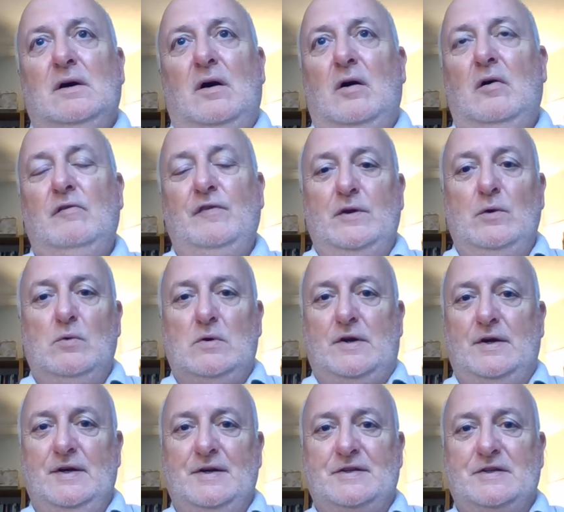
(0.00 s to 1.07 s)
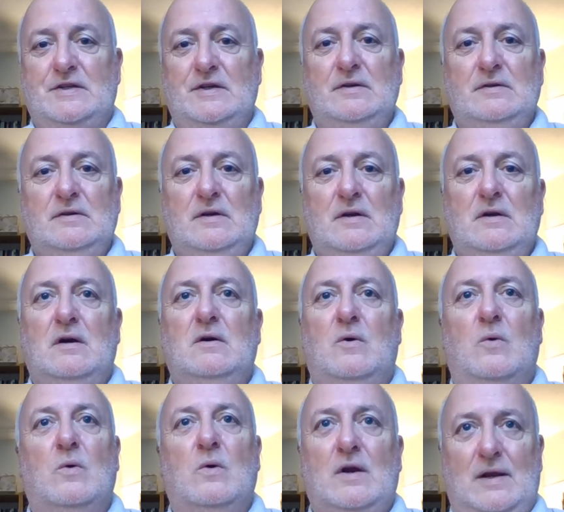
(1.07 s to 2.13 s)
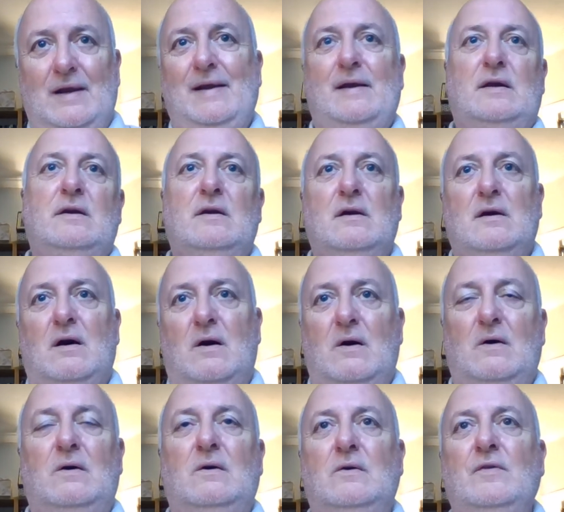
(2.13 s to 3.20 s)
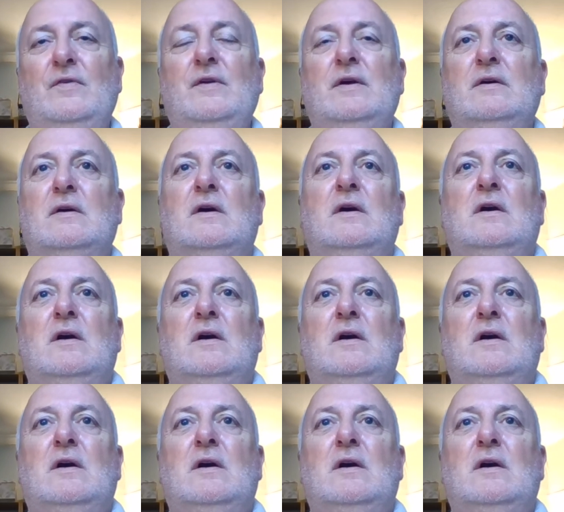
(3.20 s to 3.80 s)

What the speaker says: Hover your cursor or click on